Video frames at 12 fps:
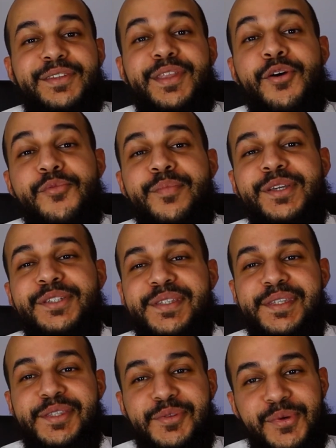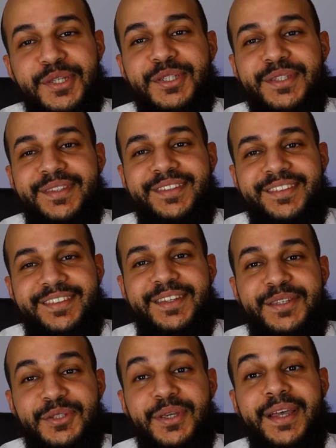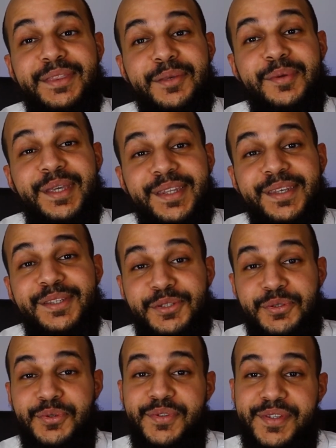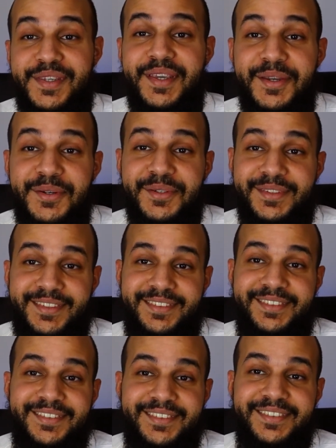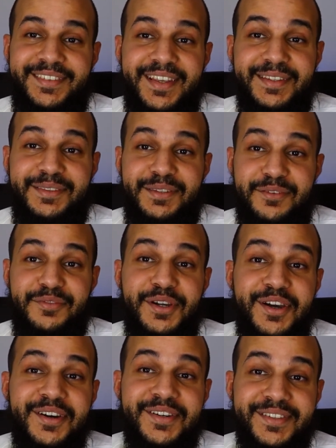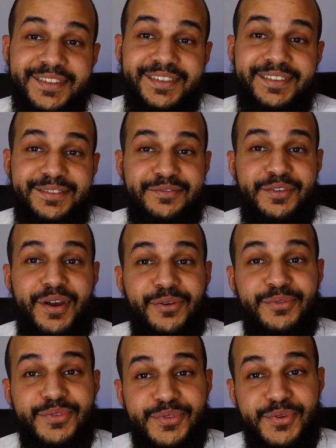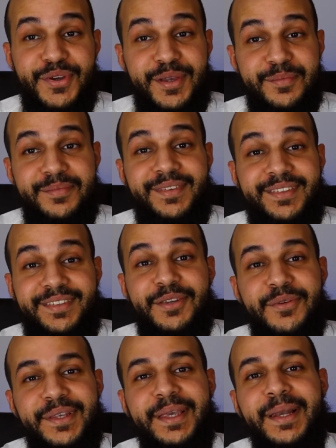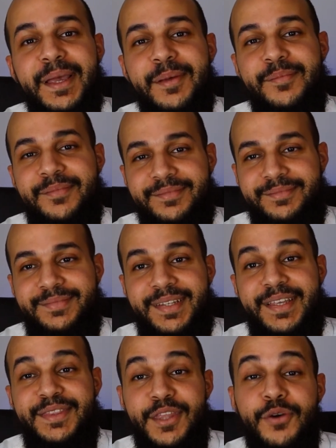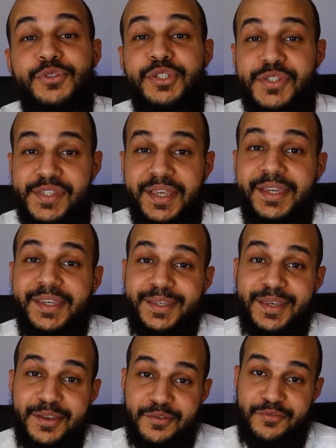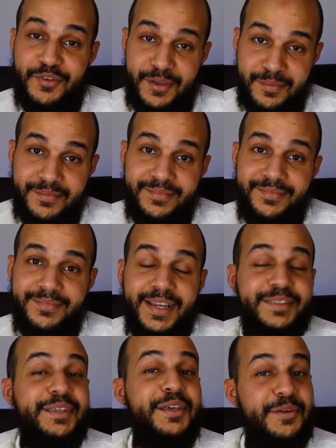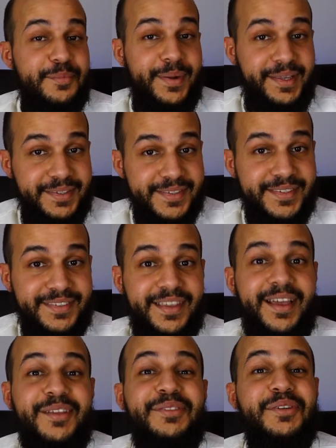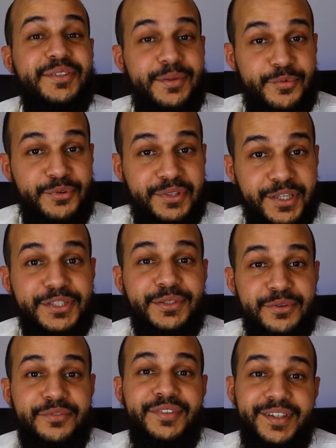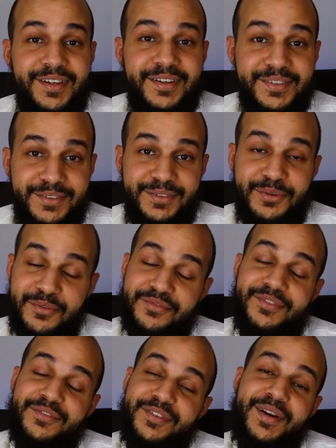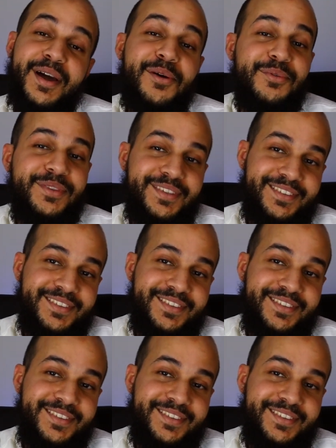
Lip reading: Now imagine the situation. At the beginning, she was scared that if the guard Pharaoh saw him, they will kill him. Now she's taking care of him at her place, under the protection of the guard of Pharaoh.